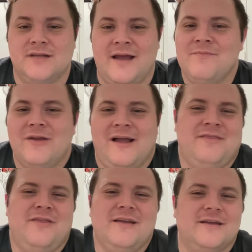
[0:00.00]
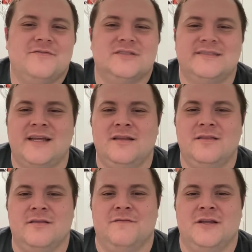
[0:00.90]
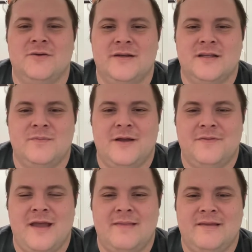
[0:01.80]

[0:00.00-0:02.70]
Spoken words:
I think I even said it in the video I did about that,